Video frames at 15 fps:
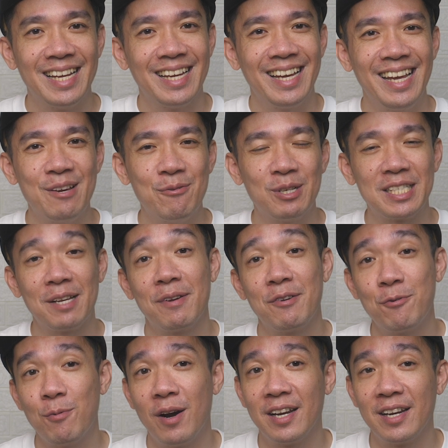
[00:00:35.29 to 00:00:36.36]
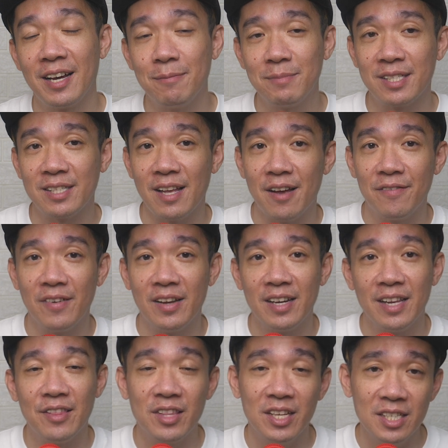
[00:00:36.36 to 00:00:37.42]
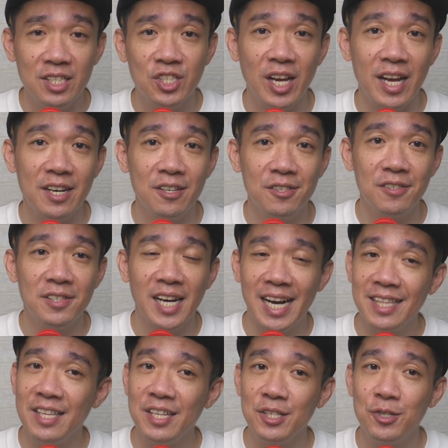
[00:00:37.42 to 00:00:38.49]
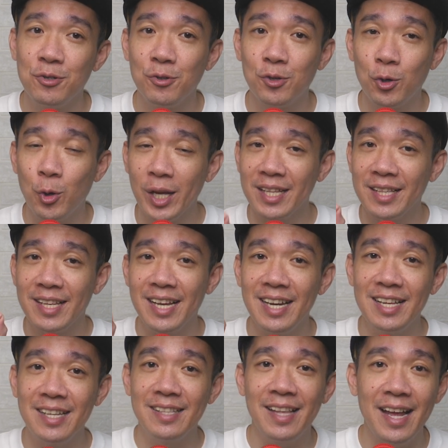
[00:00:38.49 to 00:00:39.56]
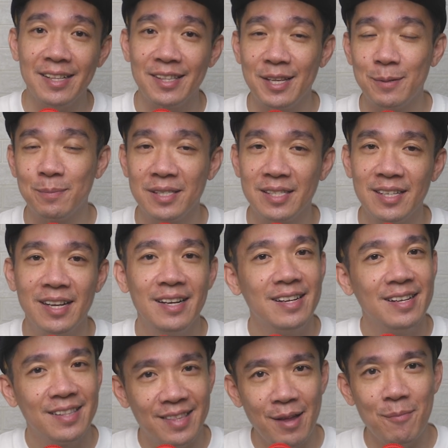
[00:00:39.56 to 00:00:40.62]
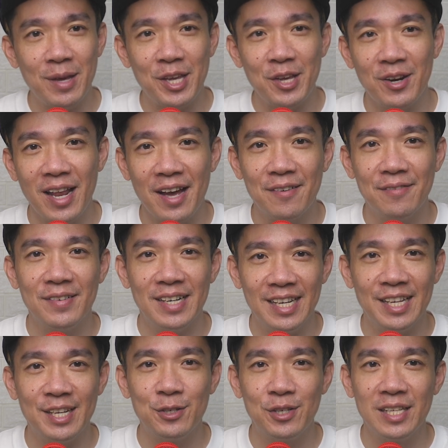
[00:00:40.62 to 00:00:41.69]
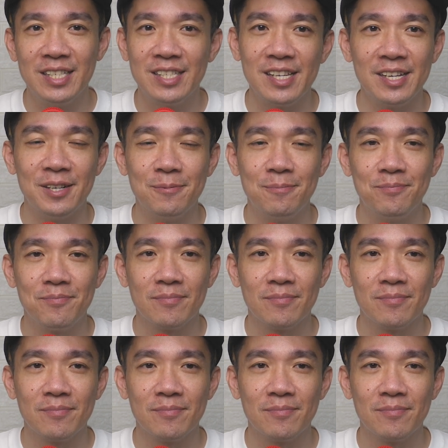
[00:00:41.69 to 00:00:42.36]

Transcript: Hey, what's up everyone? I'm Steph and in this channel, I teach you quick daily tech tips that make your life a little easier.